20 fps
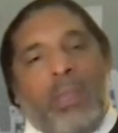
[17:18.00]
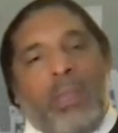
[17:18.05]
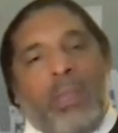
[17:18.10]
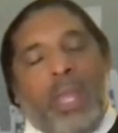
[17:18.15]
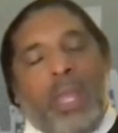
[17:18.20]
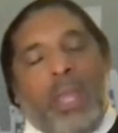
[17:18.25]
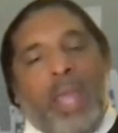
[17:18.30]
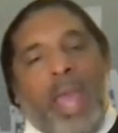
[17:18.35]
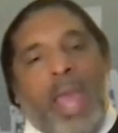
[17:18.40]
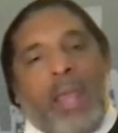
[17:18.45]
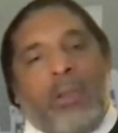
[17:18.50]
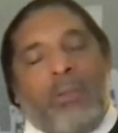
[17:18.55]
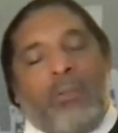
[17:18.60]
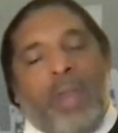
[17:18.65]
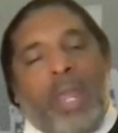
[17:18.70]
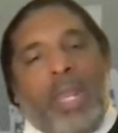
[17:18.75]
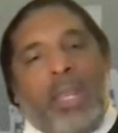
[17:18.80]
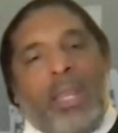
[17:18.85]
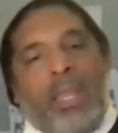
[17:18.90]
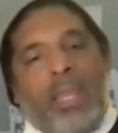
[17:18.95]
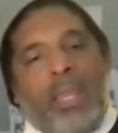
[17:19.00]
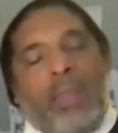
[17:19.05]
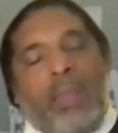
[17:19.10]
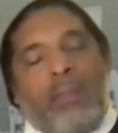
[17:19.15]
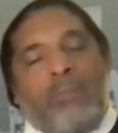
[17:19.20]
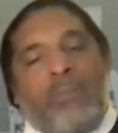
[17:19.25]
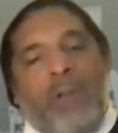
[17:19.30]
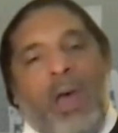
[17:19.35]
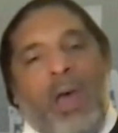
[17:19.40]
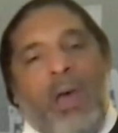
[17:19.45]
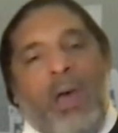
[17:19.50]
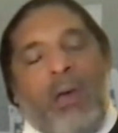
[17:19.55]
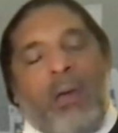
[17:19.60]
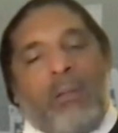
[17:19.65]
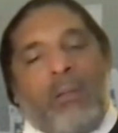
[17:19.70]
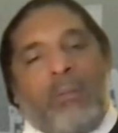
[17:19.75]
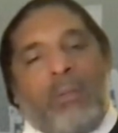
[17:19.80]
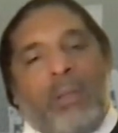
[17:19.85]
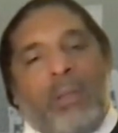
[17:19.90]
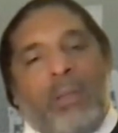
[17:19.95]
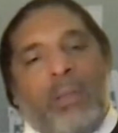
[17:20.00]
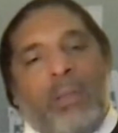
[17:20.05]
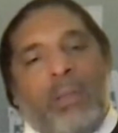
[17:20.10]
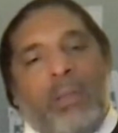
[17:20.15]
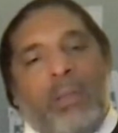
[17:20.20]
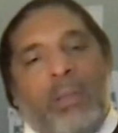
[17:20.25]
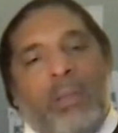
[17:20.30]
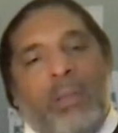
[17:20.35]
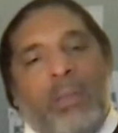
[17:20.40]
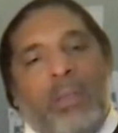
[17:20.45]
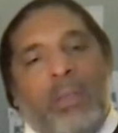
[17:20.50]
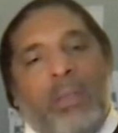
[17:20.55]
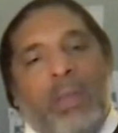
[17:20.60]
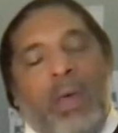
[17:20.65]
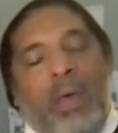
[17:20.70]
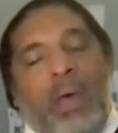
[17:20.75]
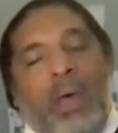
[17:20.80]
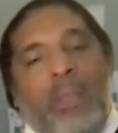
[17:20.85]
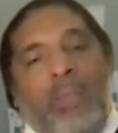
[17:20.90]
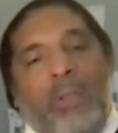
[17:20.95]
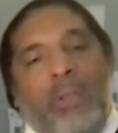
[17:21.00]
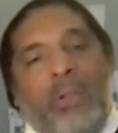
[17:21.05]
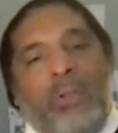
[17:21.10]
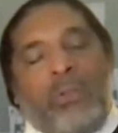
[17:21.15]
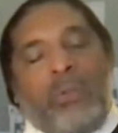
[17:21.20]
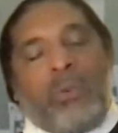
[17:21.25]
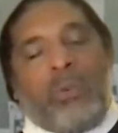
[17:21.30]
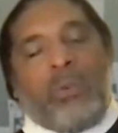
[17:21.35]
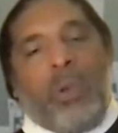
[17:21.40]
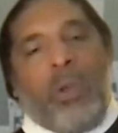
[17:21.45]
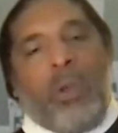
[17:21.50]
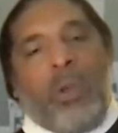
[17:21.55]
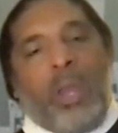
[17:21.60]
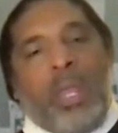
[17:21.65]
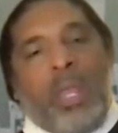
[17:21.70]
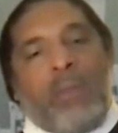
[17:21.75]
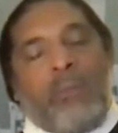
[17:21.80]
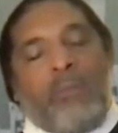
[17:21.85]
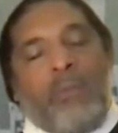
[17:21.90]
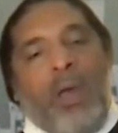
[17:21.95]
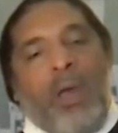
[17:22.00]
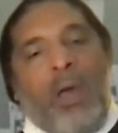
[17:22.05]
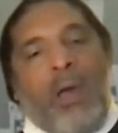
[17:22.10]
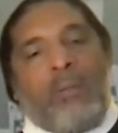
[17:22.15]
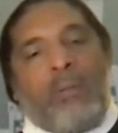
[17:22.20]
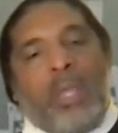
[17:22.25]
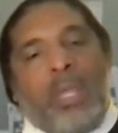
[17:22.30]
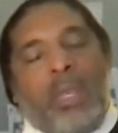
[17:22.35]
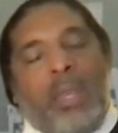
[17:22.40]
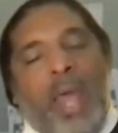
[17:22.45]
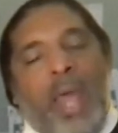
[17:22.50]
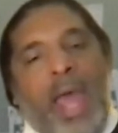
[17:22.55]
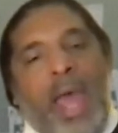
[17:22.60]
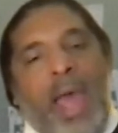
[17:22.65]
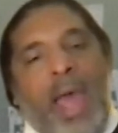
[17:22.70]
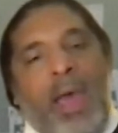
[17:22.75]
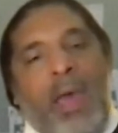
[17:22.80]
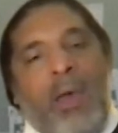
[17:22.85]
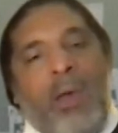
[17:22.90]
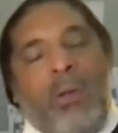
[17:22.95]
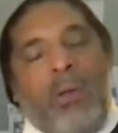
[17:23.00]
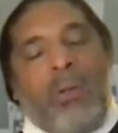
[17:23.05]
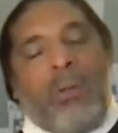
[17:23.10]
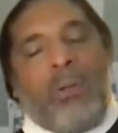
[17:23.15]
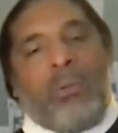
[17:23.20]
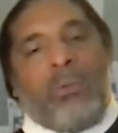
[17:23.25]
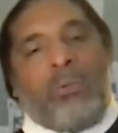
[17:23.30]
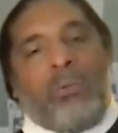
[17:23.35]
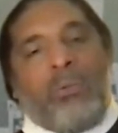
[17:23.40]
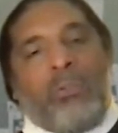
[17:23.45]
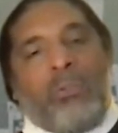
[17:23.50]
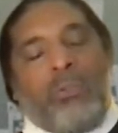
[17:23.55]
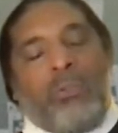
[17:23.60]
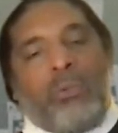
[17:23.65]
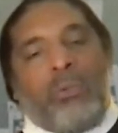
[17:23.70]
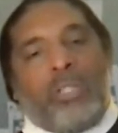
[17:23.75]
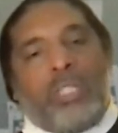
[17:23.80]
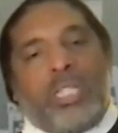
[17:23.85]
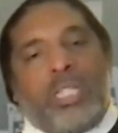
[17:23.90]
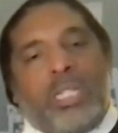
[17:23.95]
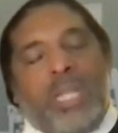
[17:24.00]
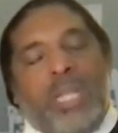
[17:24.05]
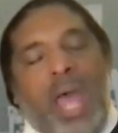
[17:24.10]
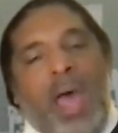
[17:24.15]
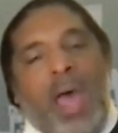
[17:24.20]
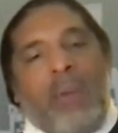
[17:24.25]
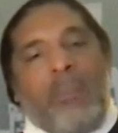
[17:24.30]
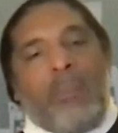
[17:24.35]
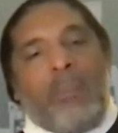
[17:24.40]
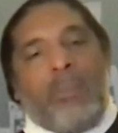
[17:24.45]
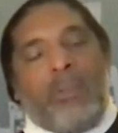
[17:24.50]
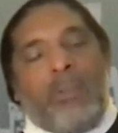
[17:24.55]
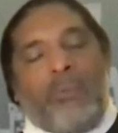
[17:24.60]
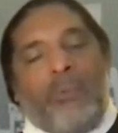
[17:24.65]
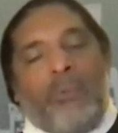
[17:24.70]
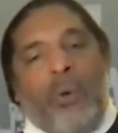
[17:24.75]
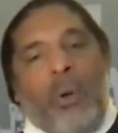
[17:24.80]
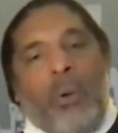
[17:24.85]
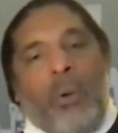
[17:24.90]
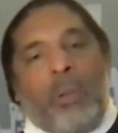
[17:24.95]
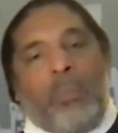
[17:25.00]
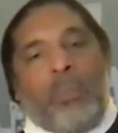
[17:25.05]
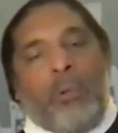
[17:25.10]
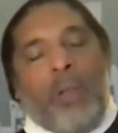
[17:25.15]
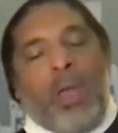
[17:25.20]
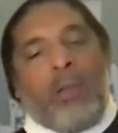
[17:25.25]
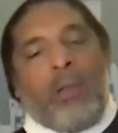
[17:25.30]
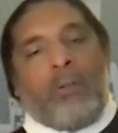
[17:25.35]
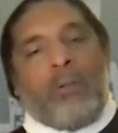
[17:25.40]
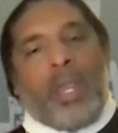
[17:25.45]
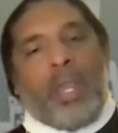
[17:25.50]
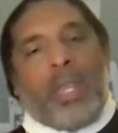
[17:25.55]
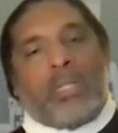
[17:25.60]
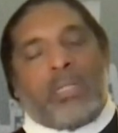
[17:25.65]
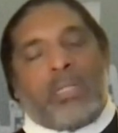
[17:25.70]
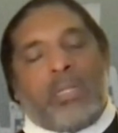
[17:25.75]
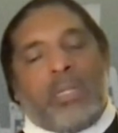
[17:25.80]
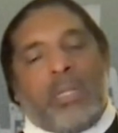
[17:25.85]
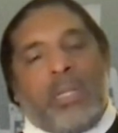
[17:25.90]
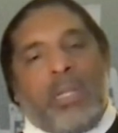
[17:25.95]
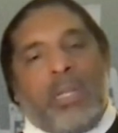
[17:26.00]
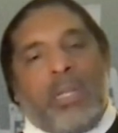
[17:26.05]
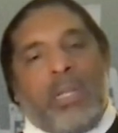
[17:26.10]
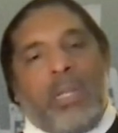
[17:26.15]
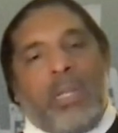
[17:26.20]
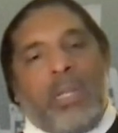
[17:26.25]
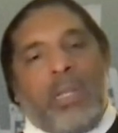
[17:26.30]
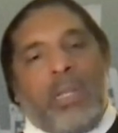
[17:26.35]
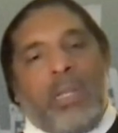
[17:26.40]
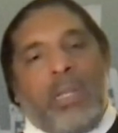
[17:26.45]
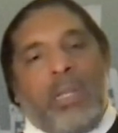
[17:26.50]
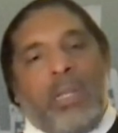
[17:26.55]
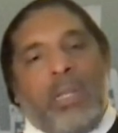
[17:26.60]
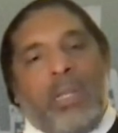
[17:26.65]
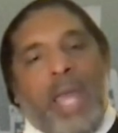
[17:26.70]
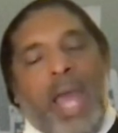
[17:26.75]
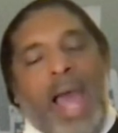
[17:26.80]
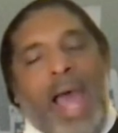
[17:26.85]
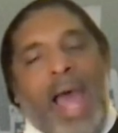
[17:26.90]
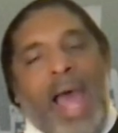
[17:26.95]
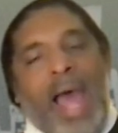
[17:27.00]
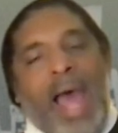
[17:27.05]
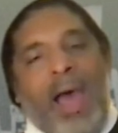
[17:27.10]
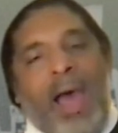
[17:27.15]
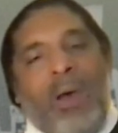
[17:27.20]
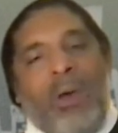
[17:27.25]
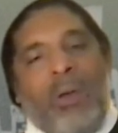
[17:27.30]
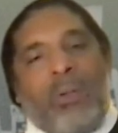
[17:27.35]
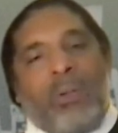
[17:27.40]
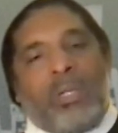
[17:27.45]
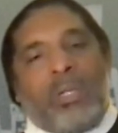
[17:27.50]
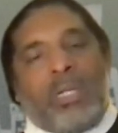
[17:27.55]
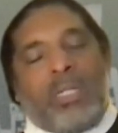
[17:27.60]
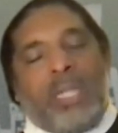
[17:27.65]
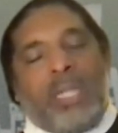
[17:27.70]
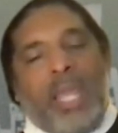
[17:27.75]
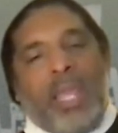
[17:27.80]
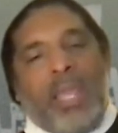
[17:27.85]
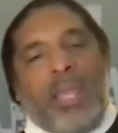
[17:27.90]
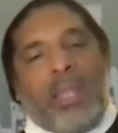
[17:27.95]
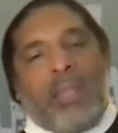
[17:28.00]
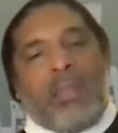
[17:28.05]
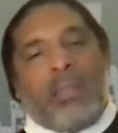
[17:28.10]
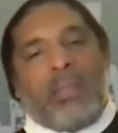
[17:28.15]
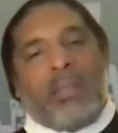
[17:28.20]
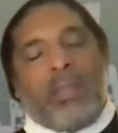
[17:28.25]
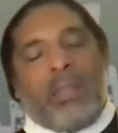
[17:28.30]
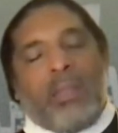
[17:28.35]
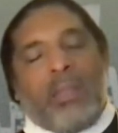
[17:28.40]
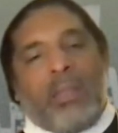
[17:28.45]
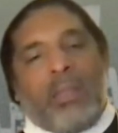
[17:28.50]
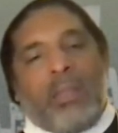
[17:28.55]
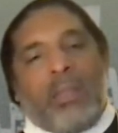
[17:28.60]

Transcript: They got greatly involved. Others were involved in how to stop the forward progress, how to take the